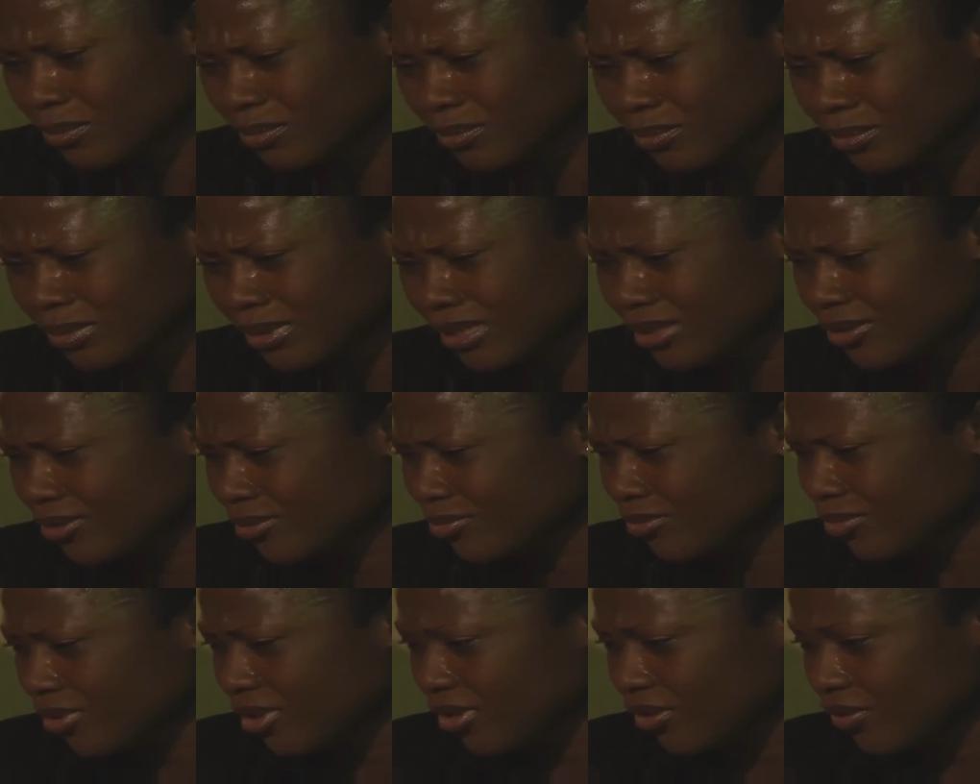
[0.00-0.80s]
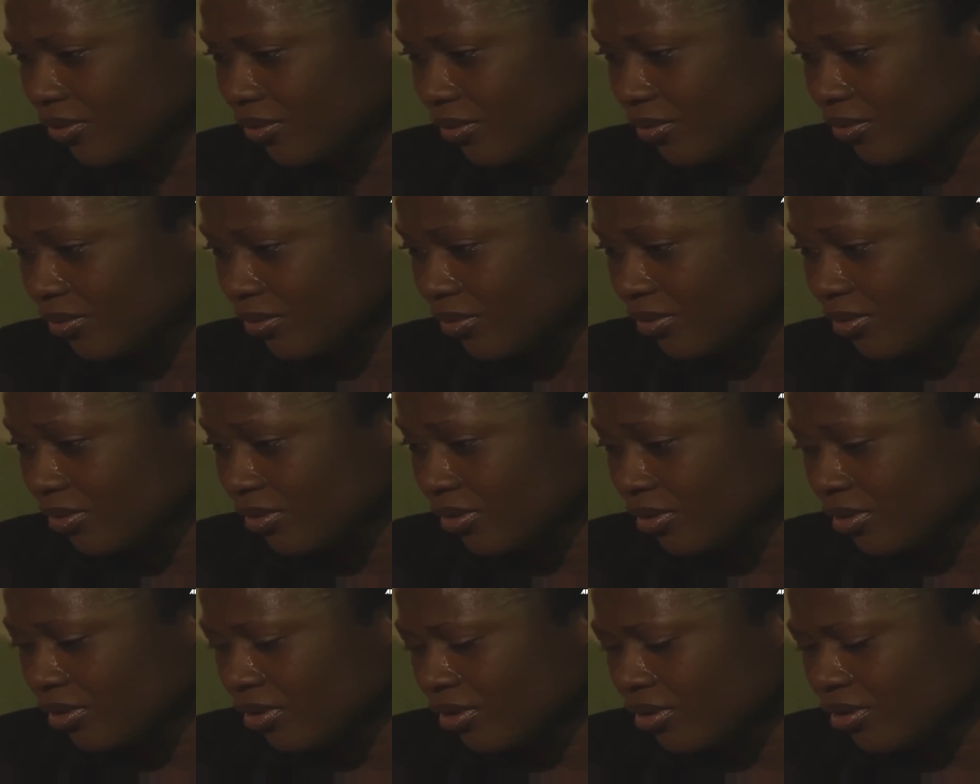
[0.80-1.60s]
Pardon me,
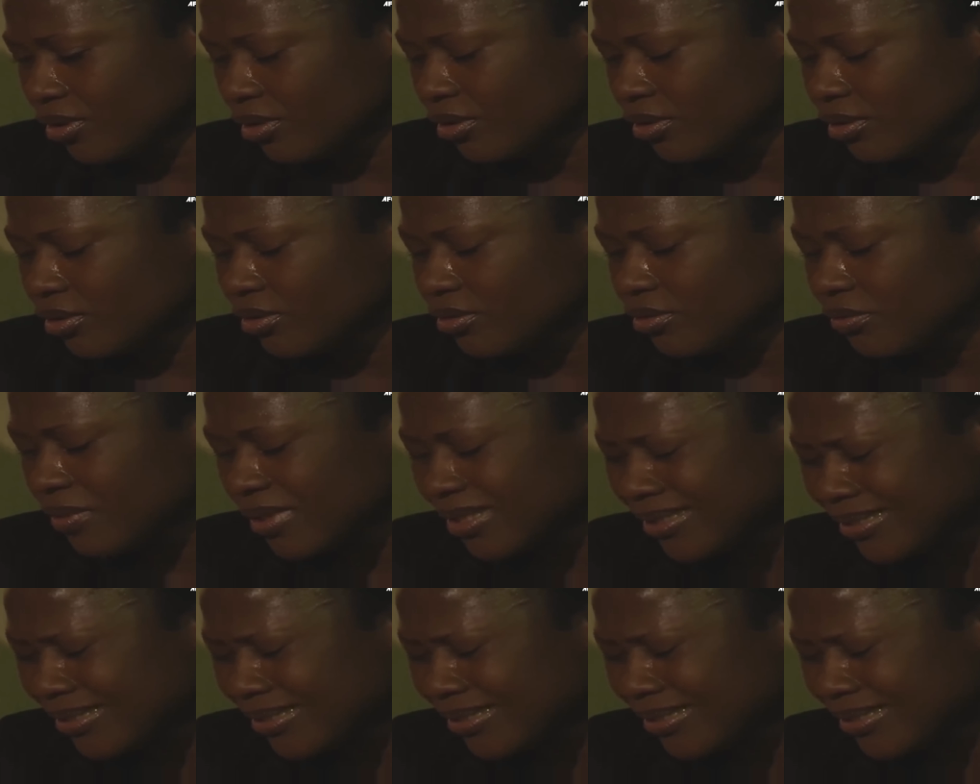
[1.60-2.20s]
you were